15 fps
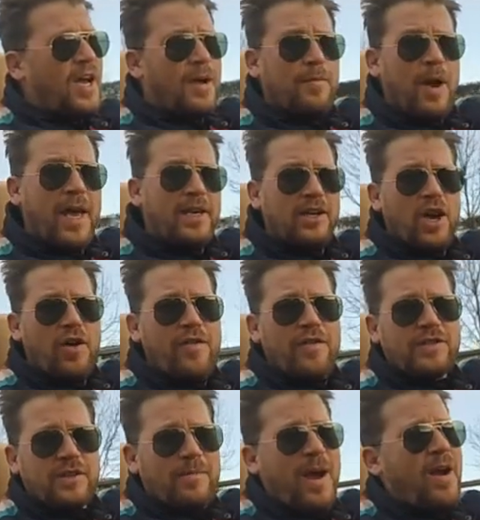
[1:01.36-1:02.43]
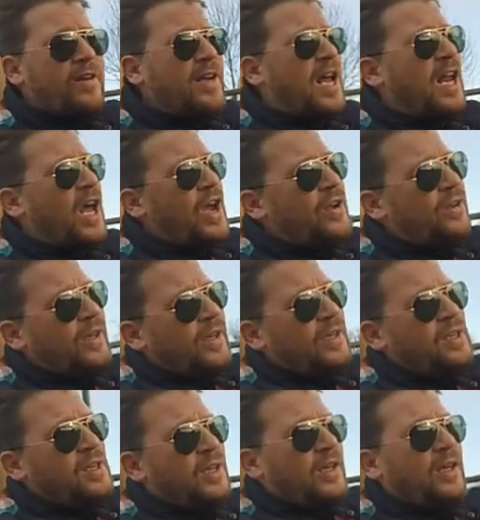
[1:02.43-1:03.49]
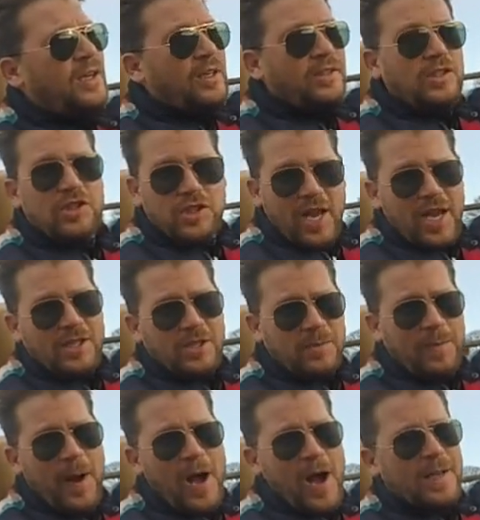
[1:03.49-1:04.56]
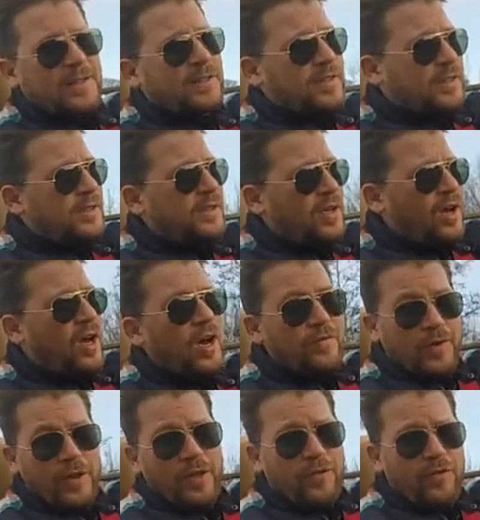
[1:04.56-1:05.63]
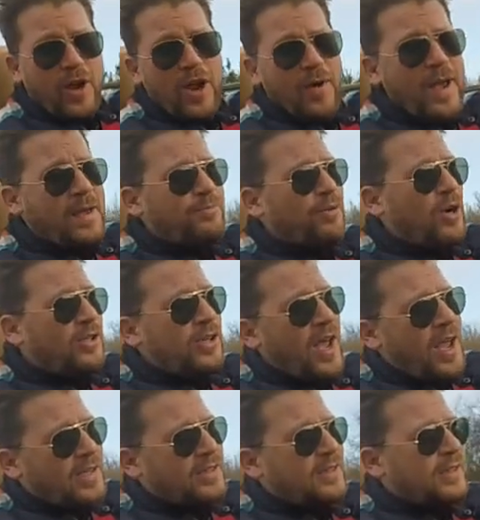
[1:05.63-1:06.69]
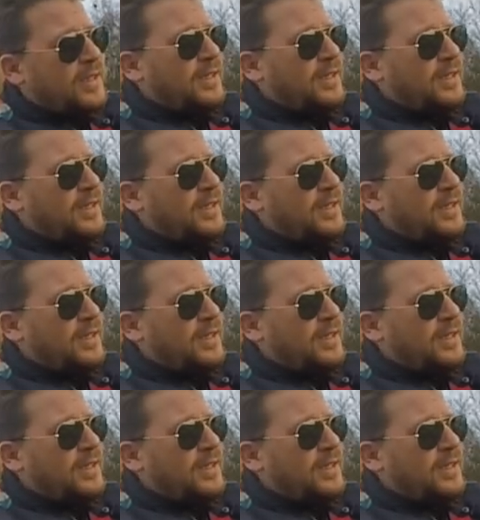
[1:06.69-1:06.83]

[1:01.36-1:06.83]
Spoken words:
and we're heading over to Maranello to change the parts for the 308 project.